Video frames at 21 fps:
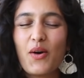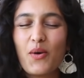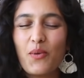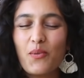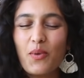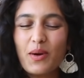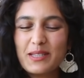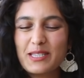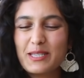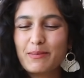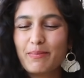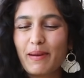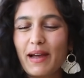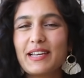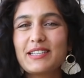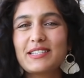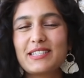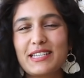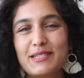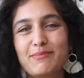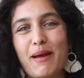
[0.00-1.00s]
what
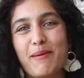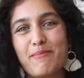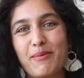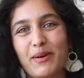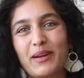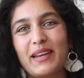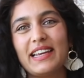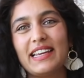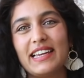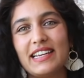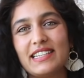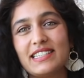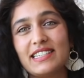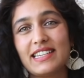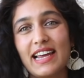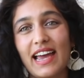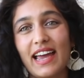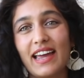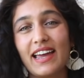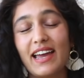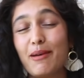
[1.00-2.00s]
spice does my body need
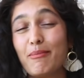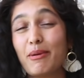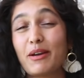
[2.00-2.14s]
today?